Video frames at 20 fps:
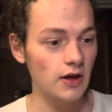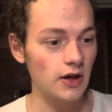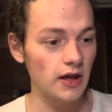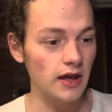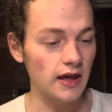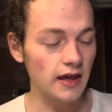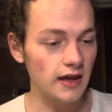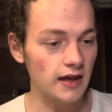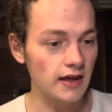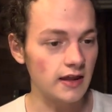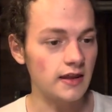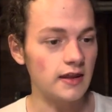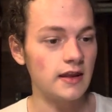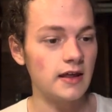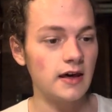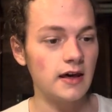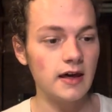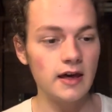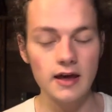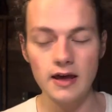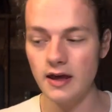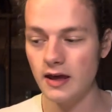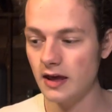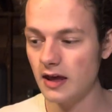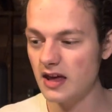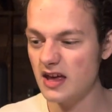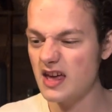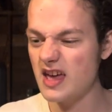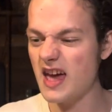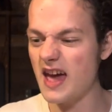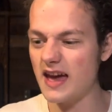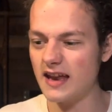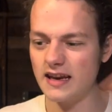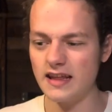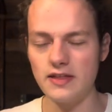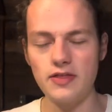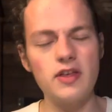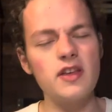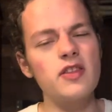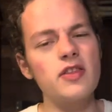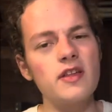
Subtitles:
in anything